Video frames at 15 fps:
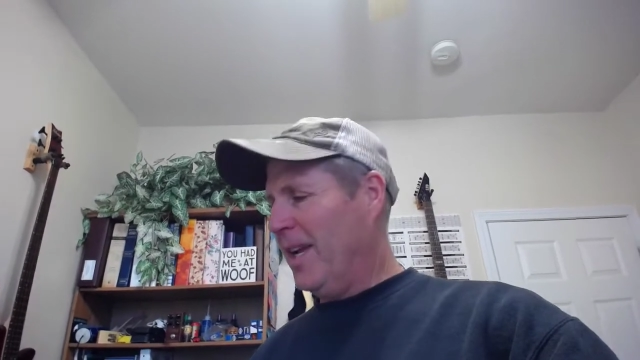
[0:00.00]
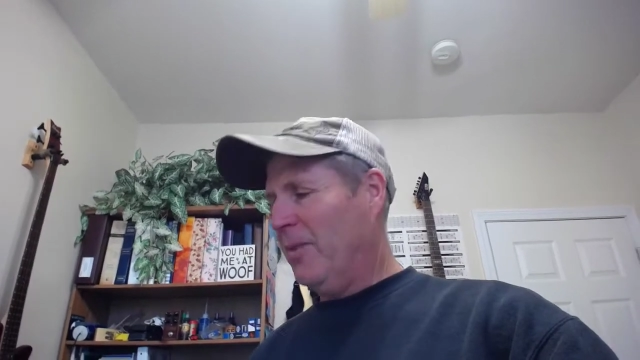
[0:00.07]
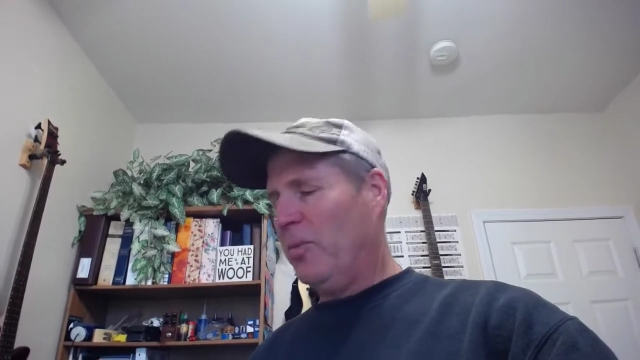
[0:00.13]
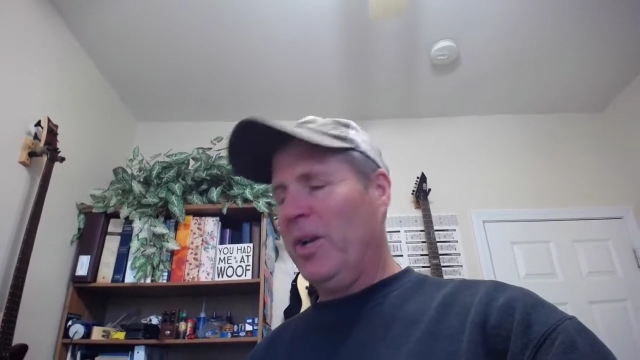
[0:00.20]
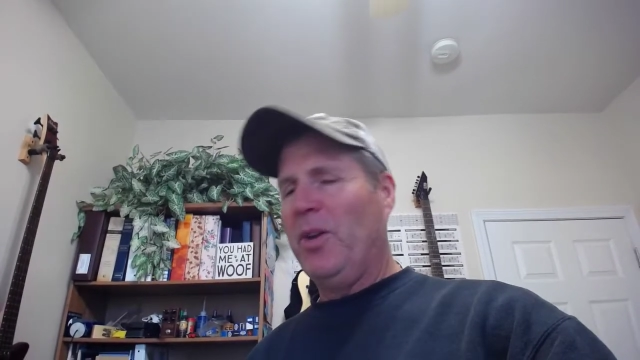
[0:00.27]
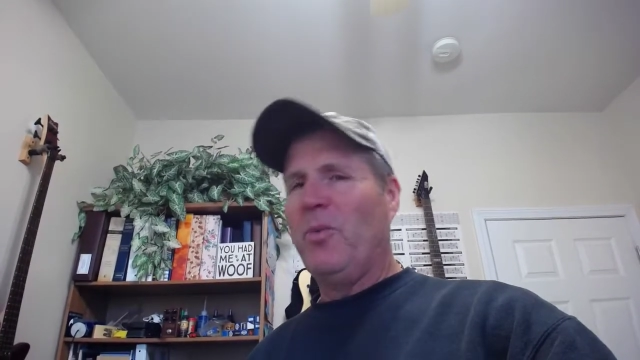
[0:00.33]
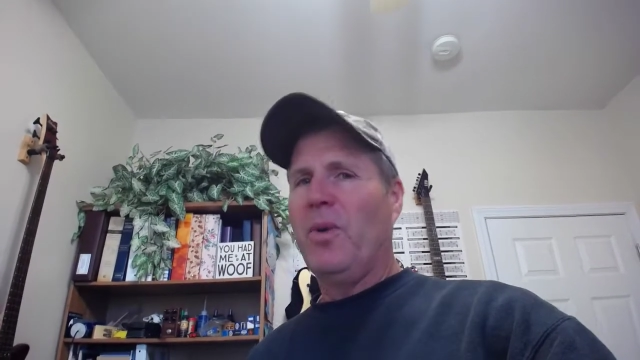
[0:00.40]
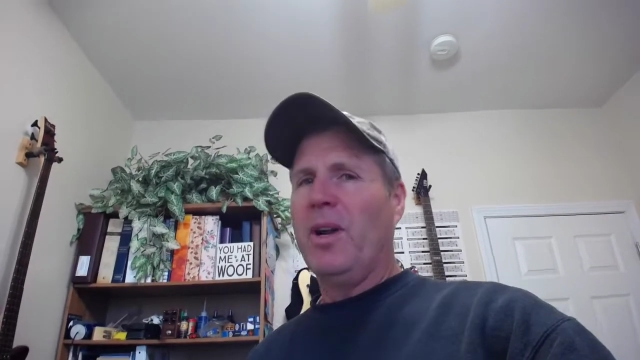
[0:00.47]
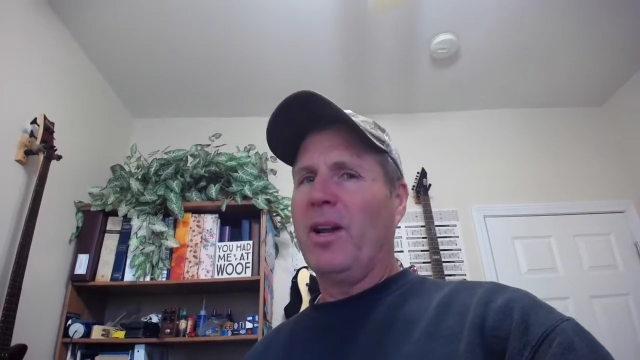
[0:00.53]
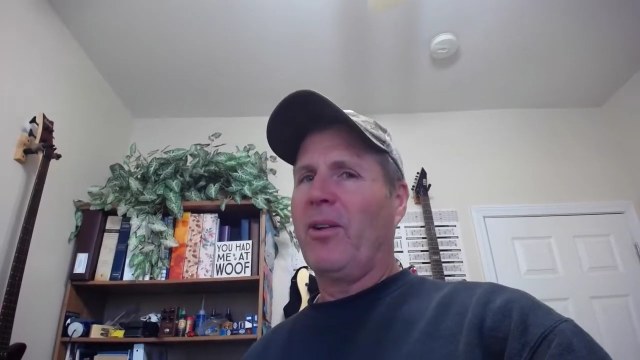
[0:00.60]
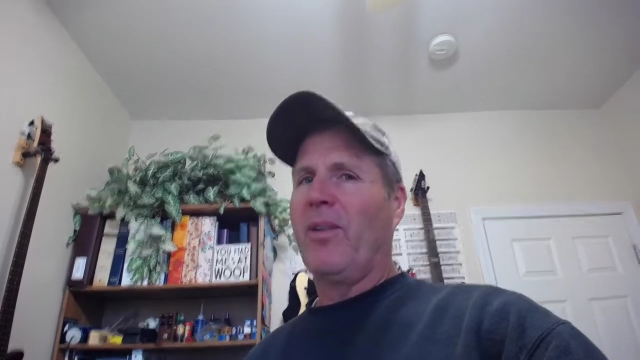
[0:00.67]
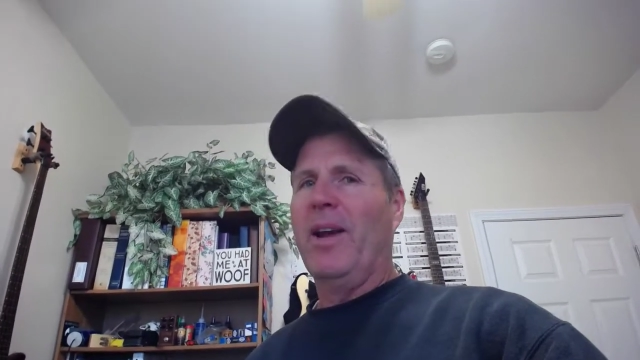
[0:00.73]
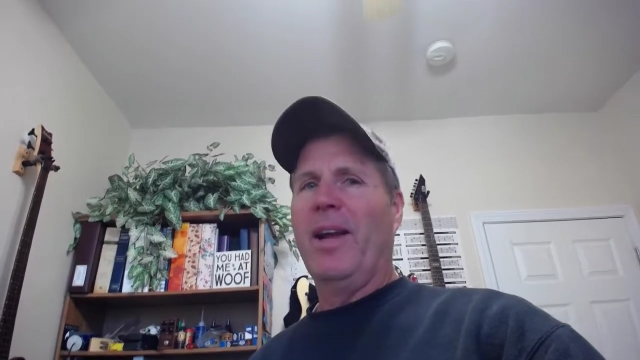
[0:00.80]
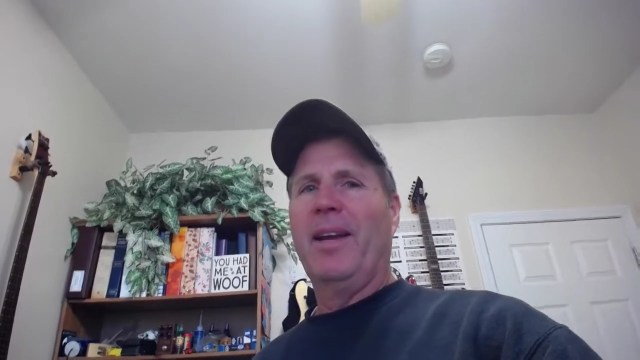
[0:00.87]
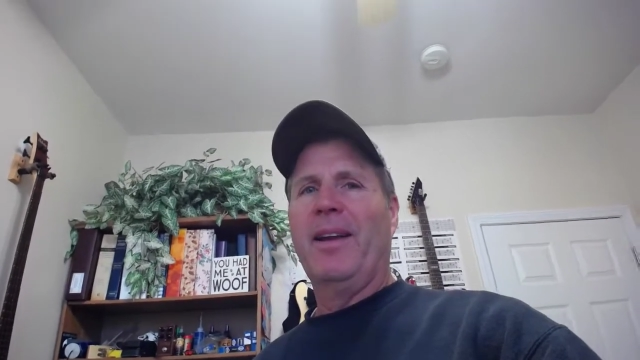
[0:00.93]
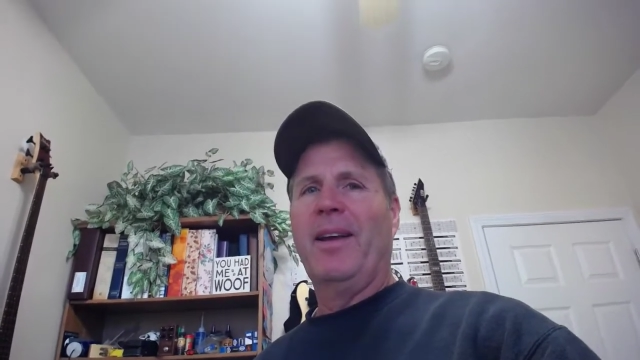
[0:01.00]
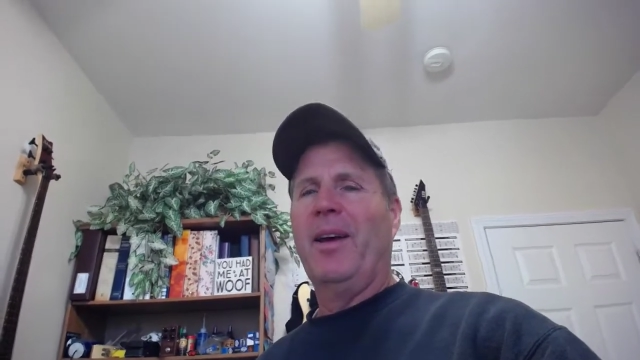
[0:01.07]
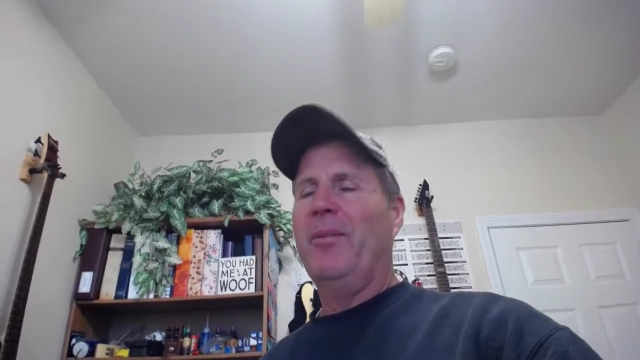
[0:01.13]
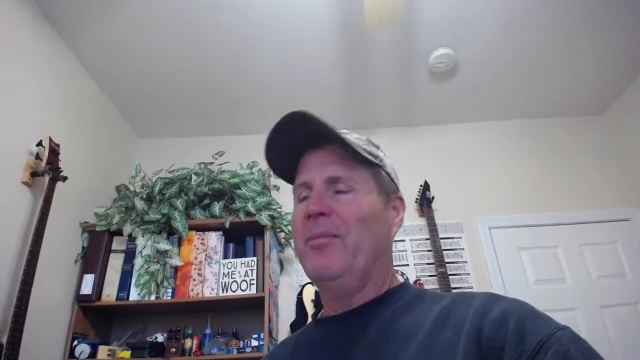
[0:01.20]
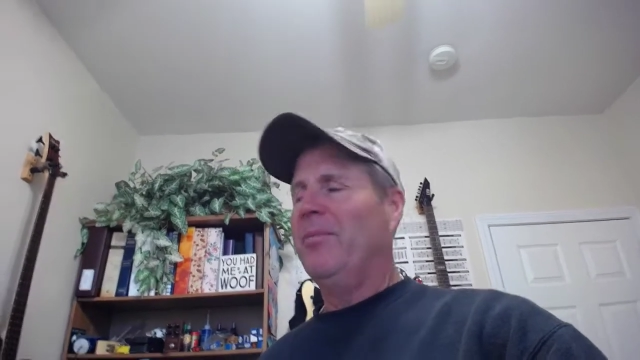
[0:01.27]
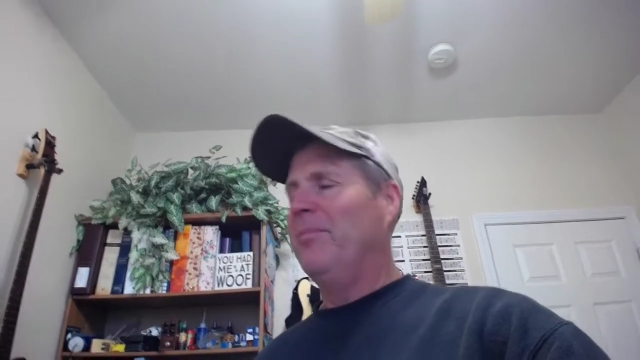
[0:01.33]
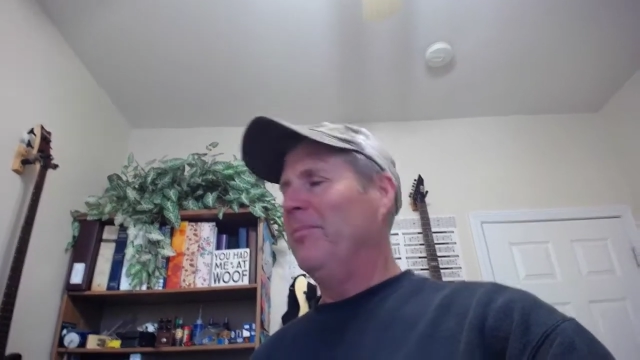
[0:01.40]
and when you want to crank it
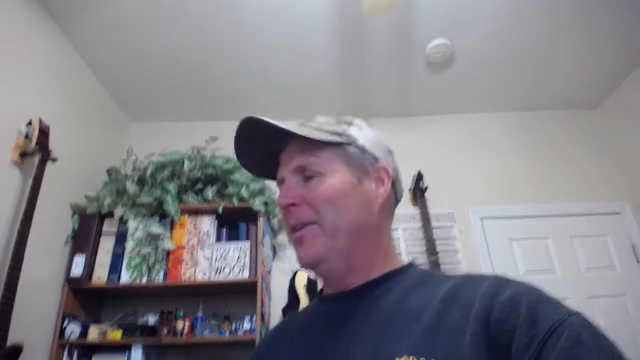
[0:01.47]
up,